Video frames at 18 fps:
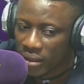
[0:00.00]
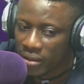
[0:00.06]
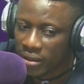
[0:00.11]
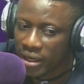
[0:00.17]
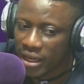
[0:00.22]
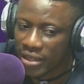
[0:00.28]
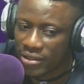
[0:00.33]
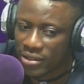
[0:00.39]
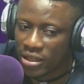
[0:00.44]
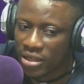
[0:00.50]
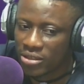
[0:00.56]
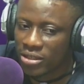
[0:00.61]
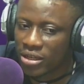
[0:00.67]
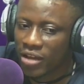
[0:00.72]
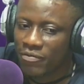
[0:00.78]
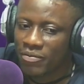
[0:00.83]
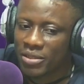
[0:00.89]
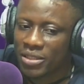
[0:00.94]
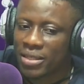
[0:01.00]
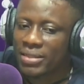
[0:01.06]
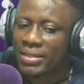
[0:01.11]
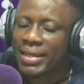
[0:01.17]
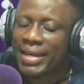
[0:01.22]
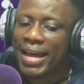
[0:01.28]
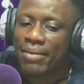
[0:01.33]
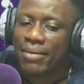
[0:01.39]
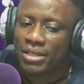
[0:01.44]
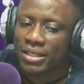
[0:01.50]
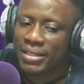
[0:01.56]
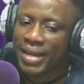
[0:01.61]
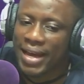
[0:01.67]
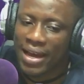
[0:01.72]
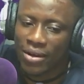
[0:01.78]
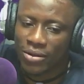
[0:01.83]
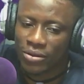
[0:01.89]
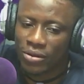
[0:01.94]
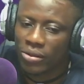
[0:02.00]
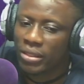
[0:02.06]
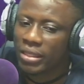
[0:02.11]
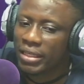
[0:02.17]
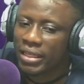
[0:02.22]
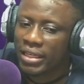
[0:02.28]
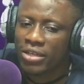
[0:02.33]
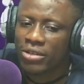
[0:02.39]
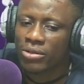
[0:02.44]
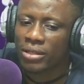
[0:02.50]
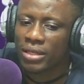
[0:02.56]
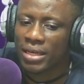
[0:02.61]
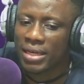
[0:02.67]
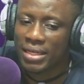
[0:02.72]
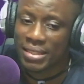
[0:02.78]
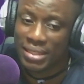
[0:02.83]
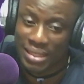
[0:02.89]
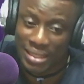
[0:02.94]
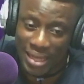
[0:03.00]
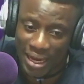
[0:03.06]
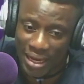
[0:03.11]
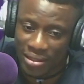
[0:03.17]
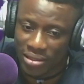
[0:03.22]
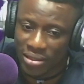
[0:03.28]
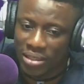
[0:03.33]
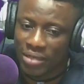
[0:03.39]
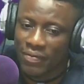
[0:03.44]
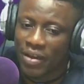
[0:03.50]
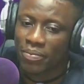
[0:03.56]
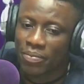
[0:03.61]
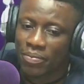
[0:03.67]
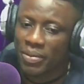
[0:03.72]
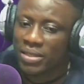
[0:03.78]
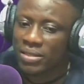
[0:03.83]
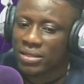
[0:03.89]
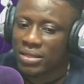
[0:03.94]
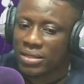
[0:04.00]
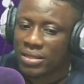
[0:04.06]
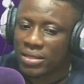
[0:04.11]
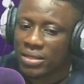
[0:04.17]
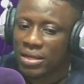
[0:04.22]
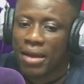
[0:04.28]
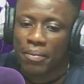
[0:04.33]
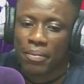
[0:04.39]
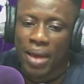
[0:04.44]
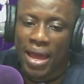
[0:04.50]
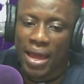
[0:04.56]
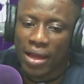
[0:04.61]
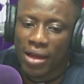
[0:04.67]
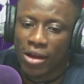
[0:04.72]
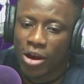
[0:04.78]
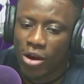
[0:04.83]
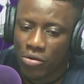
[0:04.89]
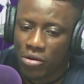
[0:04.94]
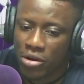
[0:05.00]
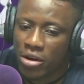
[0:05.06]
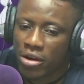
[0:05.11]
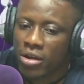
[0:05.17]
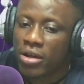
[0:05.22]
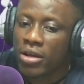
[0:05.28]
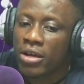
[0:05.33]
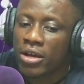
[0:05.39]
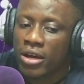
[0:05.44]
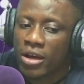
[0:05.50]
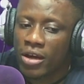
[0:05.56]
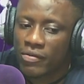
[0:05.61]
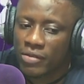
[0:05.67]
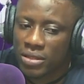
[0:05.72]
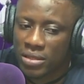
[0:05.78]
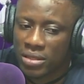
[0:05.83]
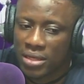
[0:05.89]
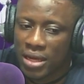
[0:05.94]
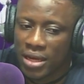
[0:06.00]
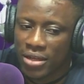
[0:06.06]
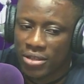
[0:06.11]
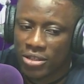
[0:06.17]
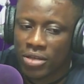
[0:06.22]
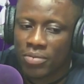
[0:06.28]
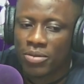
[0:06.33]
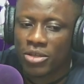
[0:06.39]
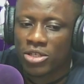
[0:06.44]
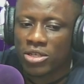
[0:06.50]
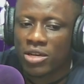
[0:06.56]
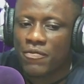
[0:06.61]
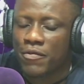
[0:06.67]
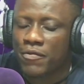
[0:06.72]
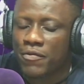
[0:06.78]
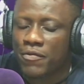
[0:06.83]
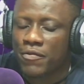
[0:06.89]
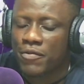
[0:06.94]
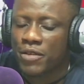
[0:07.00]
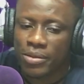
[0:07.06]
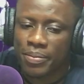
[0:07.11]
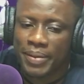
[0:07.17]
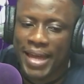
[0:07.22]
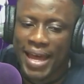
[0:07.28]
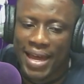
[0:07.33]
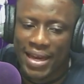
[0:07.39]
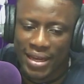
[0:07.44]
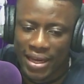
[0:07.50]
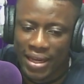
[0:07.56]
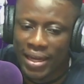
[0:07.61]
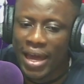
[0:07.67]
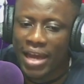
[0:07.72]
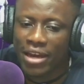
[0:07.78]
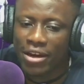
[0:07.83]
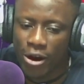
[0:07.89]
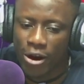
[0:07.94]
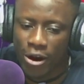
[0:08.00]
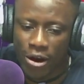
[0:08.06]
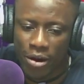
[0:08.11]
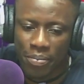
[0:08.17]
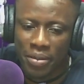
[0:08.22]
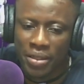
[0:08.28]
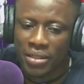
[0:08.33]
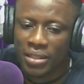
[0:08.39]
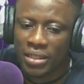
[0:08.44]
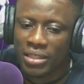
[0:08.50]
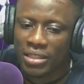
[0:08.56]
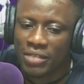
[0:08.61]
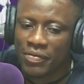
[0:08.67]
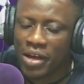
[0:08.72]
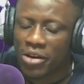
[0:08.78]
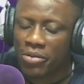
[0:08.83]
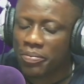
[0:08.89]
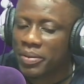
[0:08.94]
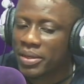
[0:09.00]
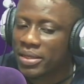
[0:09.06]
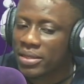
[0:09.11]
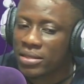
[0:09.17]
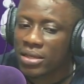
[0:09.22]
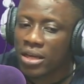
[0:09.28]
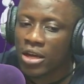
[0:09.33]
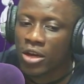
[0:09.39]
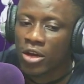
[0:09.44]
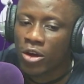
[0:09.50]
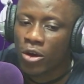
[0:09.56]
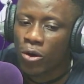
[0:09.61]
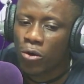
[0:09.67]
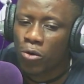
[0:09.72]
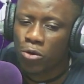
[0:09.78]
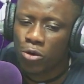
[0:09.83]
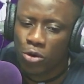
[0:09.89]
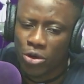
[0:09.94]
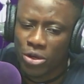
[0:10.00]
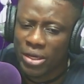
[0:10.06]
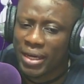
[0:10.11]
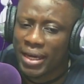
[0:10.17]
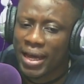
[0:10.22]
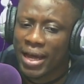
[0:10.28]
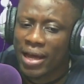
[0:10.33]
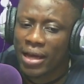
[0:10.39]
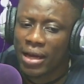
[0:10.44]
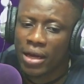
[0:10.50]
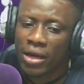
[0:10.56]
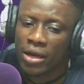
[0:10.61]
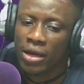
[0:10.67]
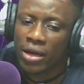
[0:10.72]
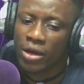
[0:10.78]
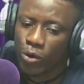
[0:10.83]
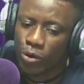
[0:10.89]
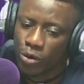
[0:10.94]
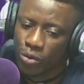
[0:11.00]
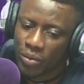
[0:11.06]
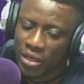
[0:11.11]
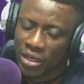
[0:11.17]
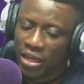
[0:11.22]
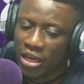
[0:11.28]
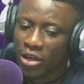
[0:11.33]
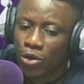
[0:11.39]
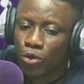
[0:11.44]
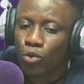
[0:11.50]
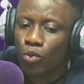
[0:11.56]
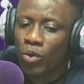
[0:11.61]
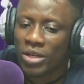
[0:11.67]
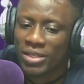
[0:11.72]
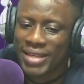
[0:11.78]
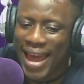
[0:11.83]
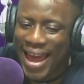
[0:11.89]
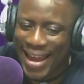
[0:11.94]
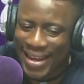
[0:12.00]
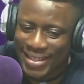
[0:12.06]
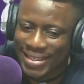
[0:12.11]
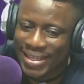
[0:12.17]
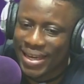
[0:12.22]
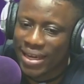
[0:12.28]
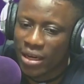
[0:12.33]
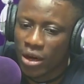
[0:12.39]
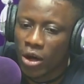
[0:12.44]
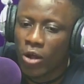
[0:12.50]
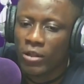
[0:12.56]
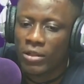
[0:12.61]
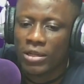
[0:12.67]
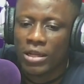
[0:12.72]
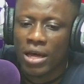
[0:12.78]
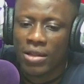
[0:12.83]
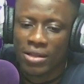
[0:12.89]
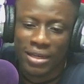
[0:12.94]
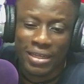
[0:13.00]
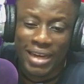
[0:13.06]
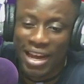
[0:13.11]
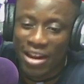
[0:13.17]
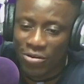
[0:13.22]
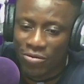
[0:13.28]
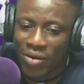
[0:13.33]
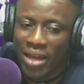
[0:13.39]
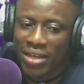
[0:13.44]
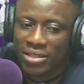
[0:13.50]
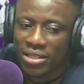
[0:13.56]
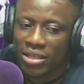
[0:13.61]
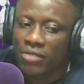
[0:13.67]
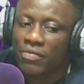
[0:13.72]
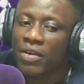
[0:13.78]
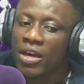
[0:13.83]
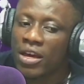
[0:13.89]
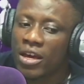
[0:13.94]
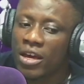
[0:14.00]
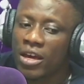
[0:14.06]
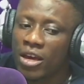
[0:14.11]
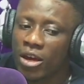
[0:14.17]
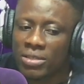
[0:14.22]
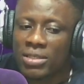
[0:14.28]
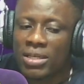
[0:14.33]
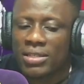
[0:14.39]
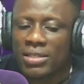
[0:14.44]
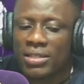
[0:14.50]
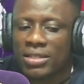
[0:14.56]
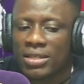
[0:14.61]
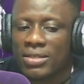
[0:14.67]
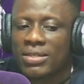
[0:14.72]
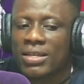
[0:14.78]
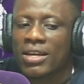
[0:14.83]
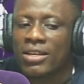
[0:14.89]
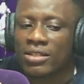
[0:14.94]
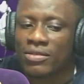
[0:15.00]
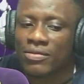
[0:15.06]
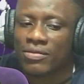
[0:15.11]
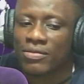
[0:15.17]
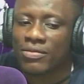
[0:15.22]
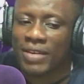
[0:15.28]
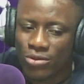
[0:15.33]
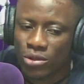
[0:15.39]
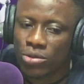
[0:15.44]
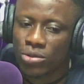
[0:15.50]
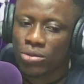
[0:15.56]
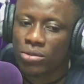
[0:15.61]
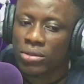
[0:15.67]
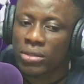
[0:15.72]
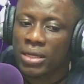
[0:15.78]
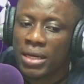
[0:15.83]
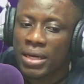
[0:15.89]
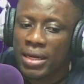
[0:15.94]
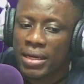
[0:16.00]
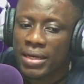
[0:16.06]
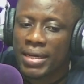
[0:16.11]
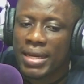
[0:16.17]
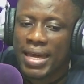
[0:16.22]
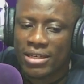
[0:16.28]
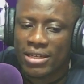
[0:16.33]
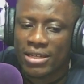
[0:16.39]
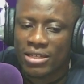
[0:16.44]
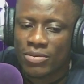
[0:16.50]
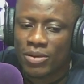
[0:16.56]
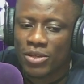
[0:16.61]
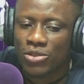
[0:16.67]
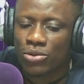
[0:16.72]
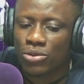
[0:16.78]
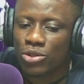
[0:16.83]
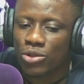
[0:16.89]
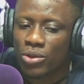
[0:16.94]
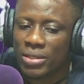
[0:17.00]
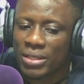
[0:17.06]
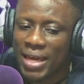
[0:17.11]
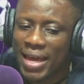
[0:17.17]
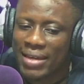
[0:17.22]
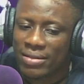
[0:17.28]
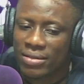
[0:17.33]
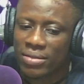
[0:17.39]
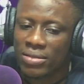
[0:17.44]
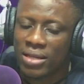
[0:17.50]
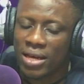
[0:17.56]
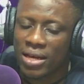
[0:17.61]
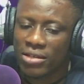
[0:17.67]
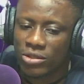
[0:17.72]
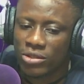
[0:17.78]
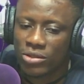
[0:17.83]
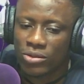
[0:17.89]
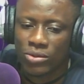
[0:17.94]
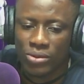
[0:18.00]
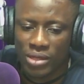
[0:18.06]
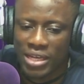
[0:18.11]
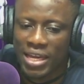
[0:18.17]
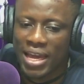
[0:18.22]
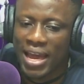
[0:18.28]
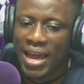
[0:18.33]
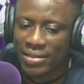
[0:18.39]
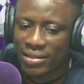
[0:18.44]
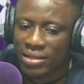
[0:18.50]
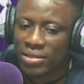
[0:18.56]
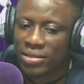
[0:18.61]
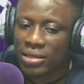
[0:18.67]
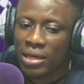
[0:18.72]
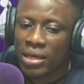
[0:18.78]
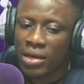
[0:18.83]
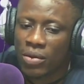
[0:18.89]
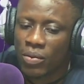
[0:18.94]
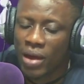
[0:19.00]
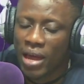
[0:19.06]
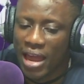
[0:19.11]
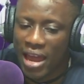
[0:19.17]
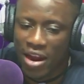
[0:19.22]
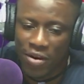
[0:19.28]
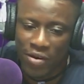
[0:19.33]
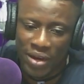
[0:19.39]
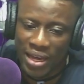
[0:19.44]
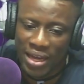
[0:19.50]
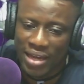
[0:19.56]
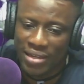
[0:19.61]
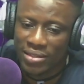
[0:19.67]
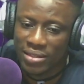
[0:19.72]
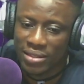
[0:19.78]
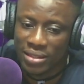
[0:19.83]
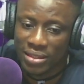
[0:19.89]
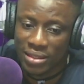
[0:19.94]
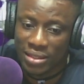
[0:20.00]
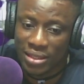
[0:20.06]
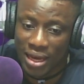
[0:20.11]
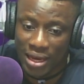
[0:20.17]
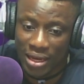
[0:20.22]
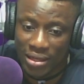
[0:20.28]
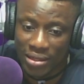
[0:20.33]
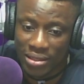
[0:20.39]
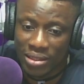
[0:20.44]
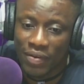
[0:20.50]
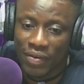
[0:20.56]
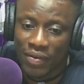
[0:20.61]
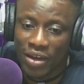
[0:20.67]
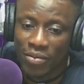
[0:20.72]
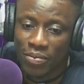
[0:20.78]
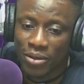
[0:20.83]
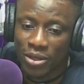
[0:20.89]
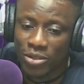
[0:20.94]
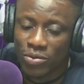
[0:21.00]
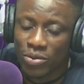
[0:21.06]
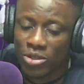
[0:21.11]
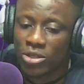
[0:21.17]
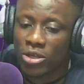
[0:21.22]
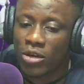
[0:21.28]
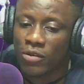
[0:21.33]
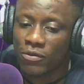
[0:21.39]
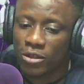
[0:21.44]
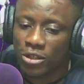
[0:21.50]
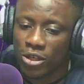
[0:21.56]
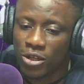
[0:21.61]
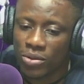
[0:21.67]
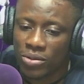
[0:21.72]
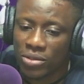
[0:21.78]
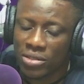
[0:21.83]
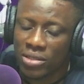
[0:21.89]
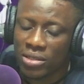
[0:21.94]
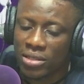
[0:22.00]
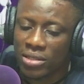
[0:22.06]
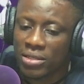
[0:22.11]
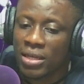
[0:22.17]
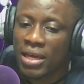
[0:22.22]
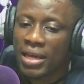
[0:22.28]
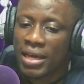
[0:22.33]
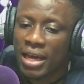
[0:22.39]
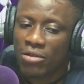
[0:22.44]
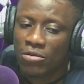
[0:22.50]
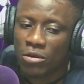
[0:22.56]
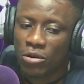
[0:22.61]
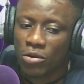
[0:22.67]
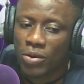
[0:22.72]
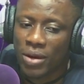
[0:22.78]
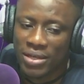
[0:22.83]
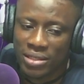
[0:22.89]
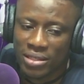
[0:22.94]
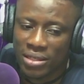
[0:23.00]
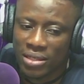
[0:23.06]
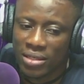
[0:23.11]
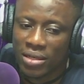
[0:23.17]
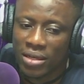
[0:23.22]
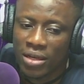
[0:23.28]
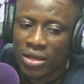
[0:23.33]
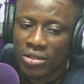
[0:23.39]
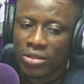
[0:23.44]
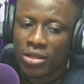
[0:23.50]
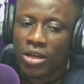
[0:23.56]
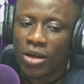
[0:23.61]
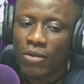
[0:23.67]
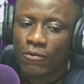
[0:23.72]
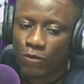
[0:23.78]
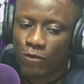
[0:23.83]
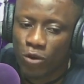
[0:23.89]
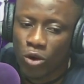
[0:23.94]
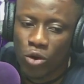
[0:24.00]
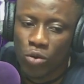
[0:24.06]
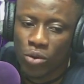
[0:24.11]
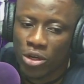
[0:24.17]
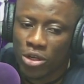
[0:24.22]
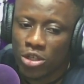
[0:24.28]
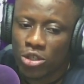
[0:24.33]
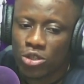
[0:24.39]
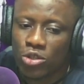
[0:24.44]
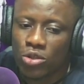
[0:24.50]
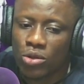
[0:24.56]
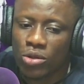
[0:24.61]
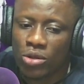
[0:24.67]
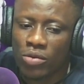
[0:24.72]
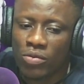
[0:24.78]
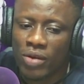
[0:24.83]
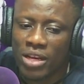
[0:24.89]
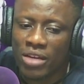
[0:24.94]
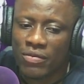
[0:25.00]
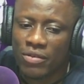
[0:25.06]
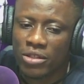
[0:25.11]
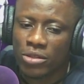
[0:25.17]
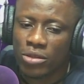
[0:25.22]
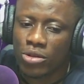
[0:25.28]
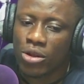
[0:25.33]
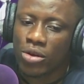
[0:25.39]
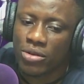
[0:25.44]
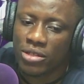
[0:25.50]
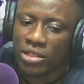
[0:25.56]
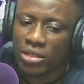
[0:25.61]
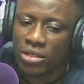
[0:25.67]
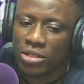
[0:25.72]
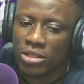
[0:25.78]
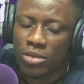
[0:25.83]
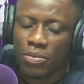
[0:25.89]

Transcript: Lagos State government has clamped down on illegal estate developments in the Ekpe corridor of the state. Commissioner for Physical Planning and Urban Development, Oluyinka Olumide, who was acting on the directive of the State Executive Council, led a special joint exercise through the axis where airing estate developers reserved notices and requested to come forward to the relevant authorities